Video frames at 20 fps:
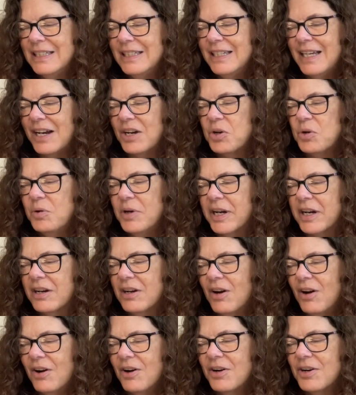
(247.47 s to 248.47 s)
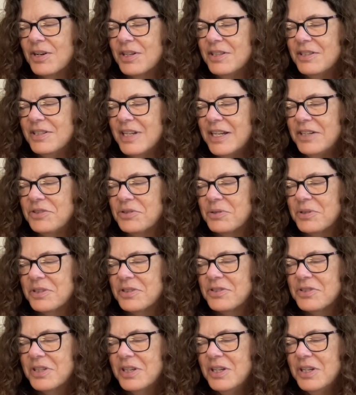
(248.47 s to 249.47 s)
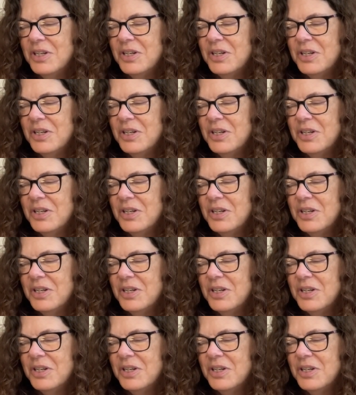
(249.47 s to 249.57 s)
yet quick, hard, and dangerous.